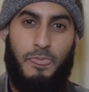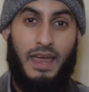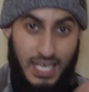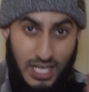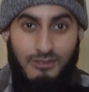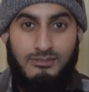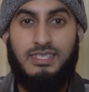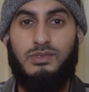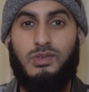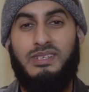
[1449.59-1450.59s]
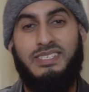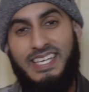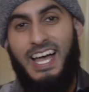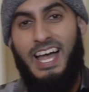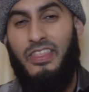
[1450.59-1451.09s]
And encourage them to watch
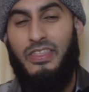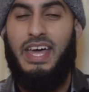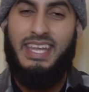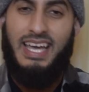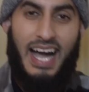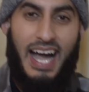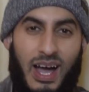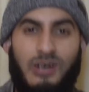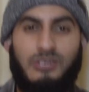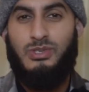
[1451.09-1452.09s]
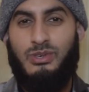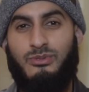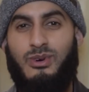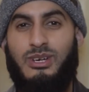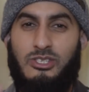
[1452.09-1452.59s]
it. Then I ask you and
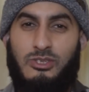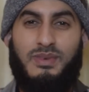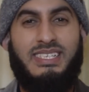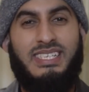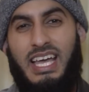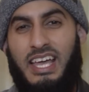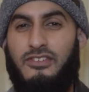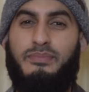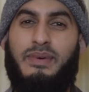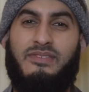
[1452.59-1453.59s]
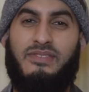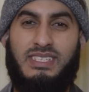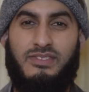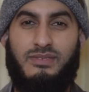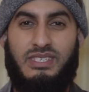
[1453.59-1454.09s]
request you, please, if you
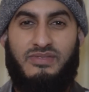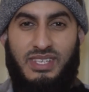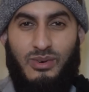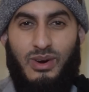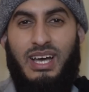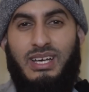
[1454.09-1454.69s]
benefited from this video,